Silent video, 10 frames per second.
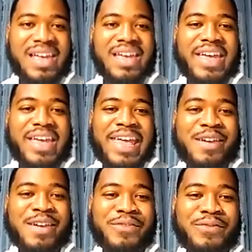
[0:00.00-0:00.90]

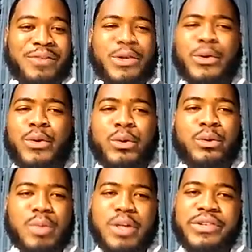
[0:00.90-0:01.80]
If you don't know too
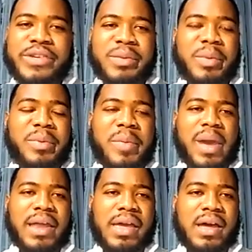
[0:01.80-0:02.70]
much, you can maybe buy
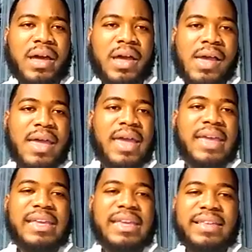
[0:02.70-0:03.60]
like a
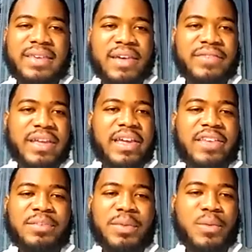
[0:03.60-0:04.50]
ETF, like
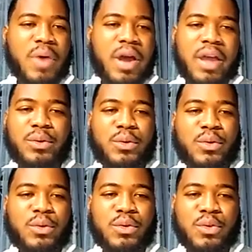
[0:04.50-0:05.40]
SPY,
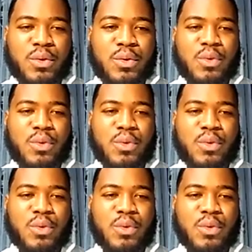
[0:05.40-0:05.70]
QQQ.